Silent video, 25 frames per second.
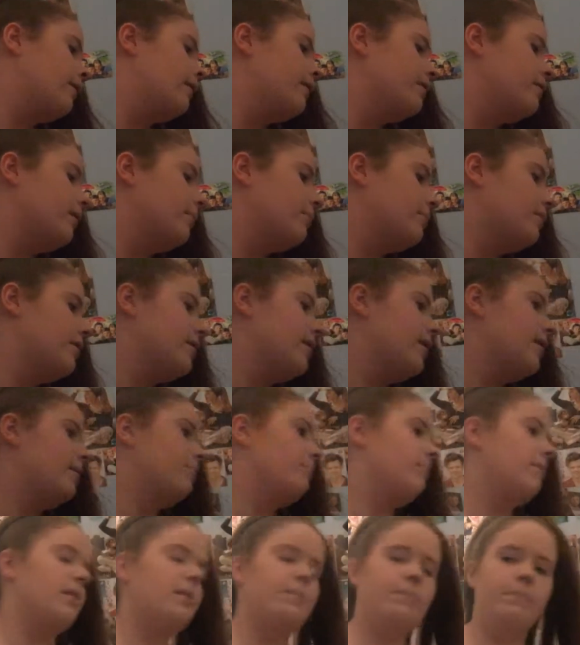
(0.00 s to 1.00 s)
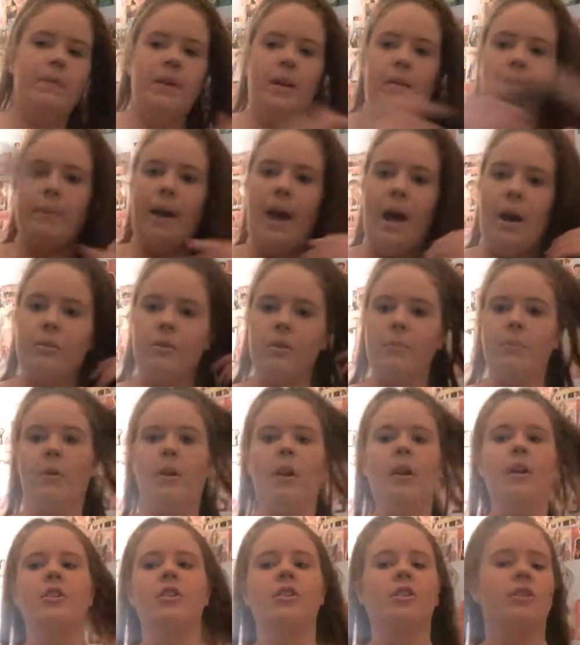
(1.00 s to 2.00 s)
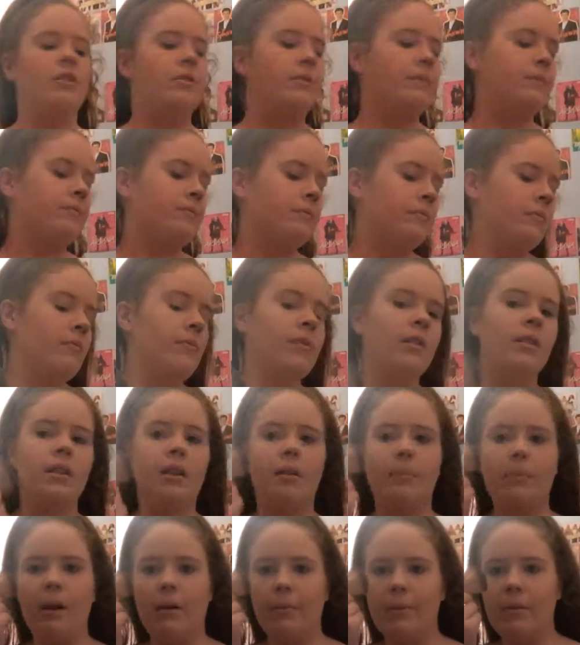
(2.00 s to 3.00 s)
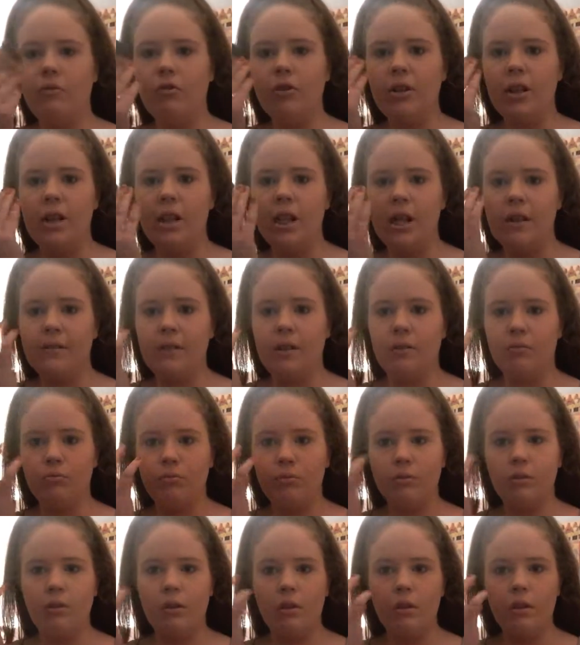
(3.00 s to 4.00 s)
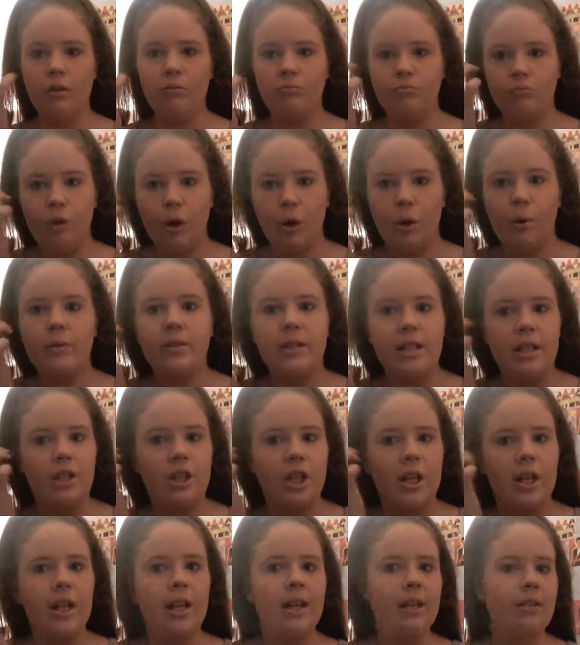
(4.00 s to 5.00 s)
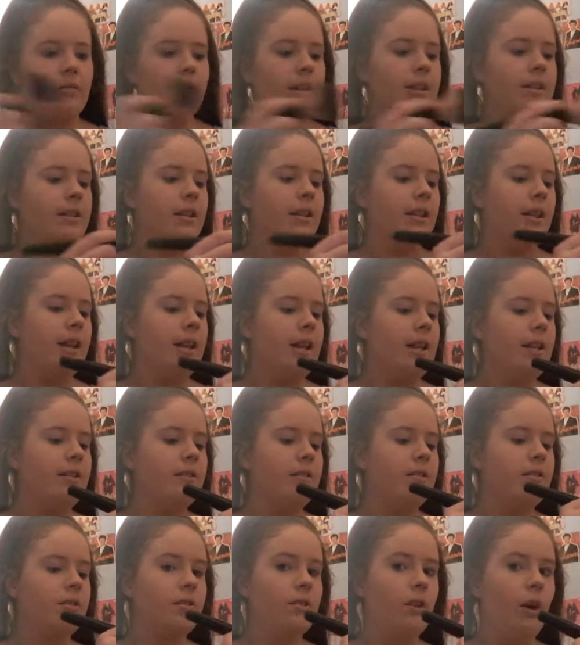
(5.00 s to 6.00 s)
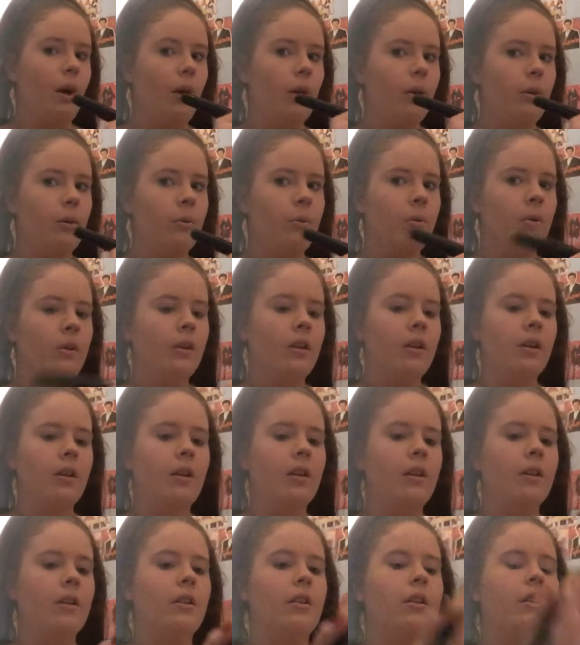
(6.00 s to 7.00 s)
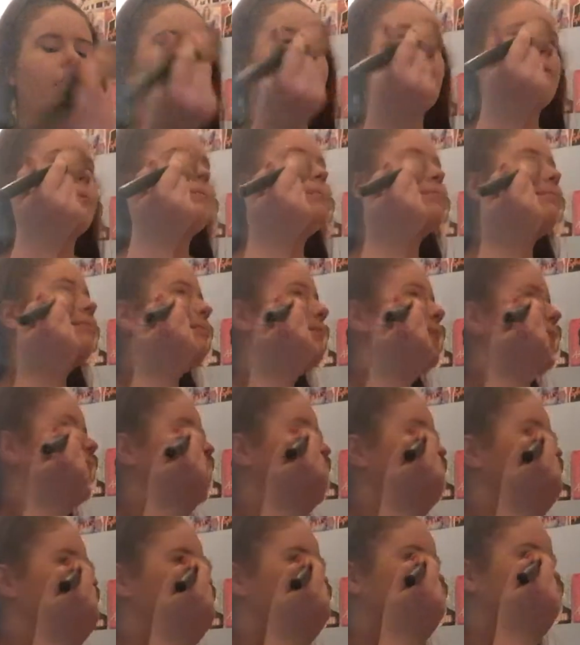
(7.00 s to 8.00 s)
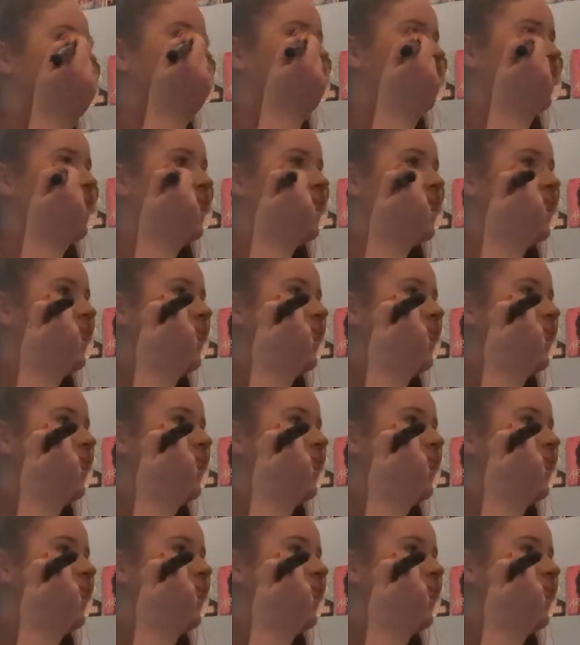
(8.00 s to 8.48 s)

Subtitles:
So I'm just going to take this big powder brush. I've been really loving rosy cheeks recently, so that's what I'm doing